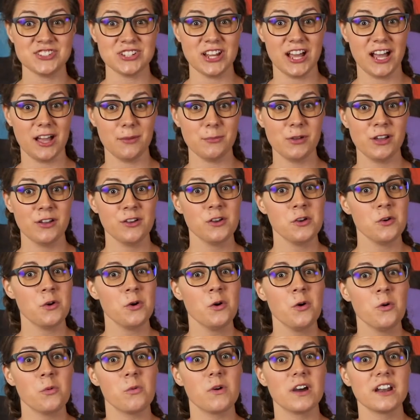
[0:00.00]
job.
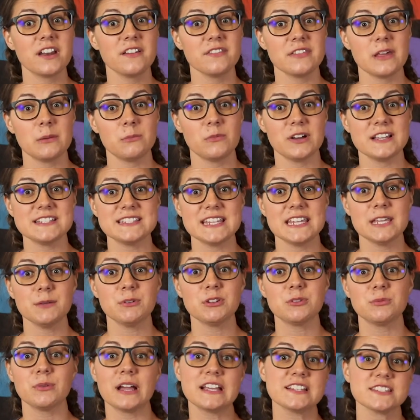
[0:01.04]
One of them was he
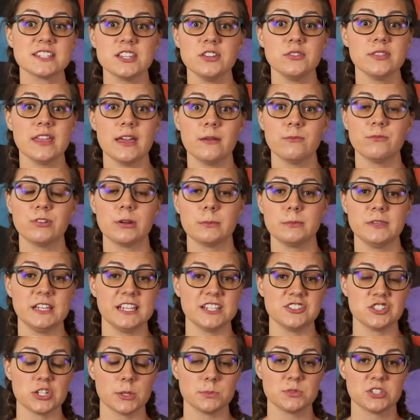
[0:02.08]
would rescue them from the
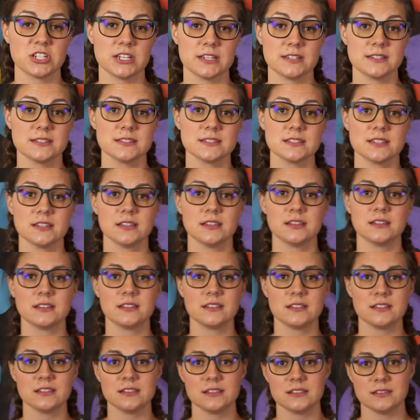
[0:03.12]
Egyptians.
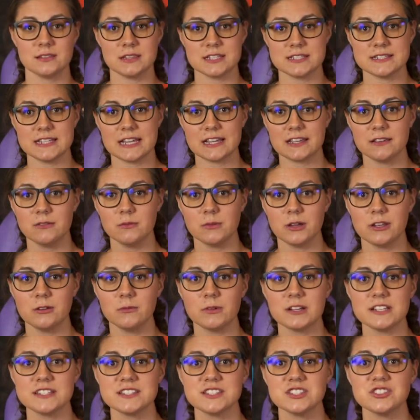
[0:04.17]
The second one
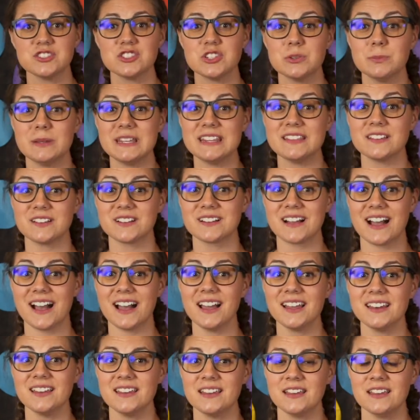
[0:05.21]
was to be their
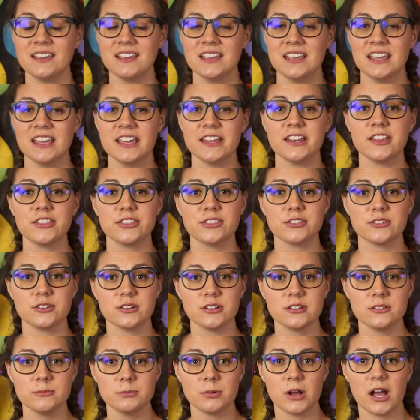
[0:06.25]
God. And a
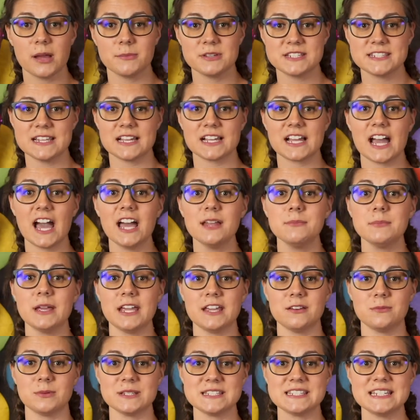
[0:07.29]
third promise that God
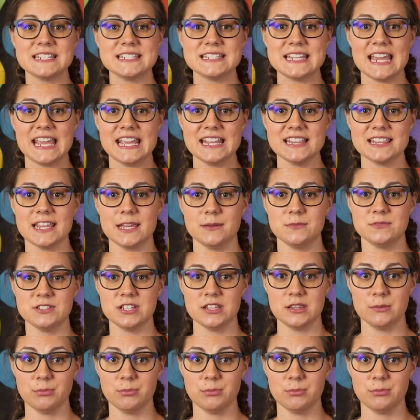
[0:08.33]
made was to take them to the